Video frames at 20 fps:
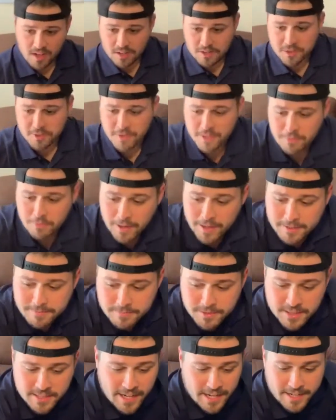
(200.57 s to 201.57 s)
So anyway,
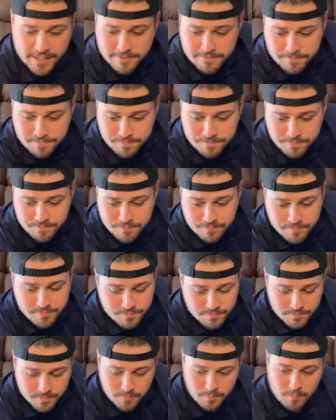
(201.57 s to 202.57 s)
today
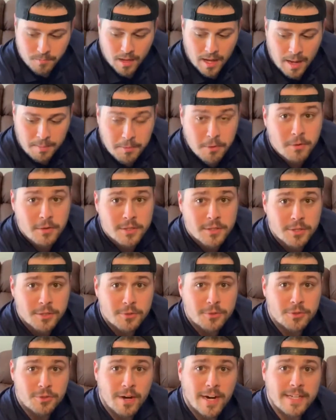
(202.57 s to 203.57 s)
I'm going
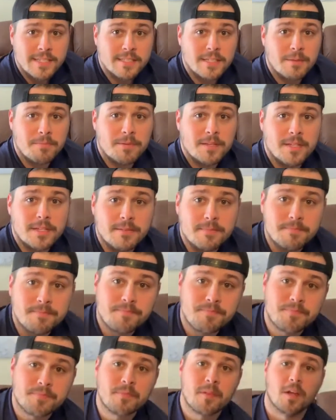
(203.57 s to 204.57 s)
to try something
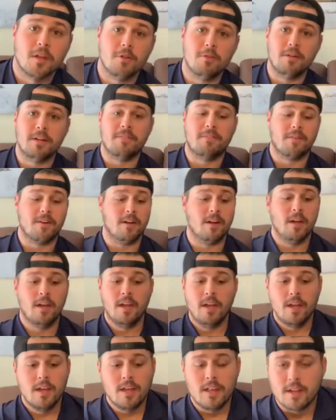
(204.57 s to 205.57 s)
a little different,
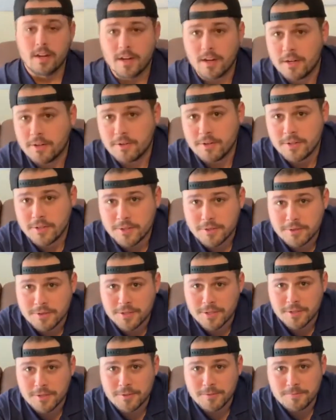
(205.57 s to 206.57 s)
I'm not really
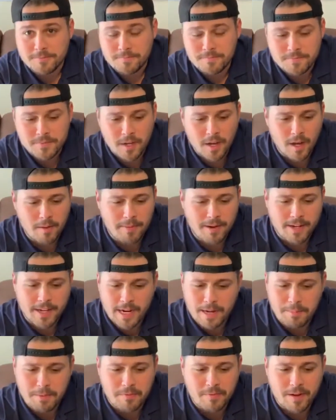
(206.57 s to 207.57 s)
used to. Um, I
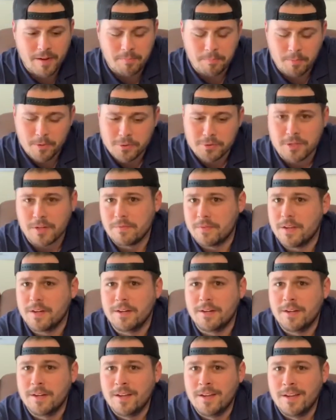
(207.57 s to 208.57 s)
can't remember if I, am pretty sure I've
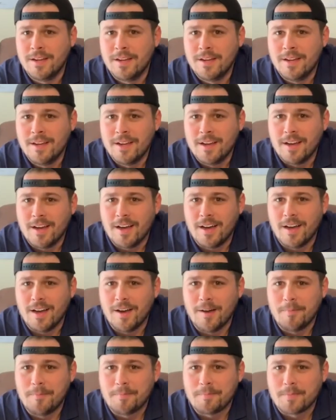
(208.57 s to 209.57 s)
done
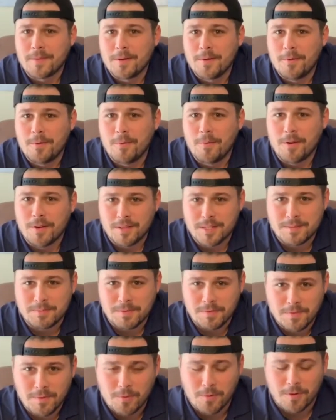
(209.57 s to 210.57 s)
um, one of these
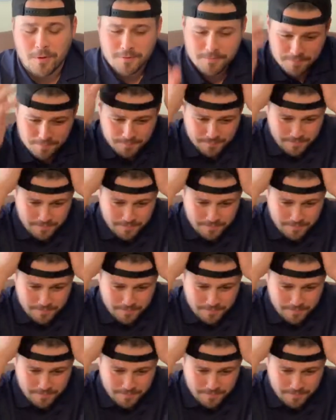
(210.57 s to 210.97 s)
before,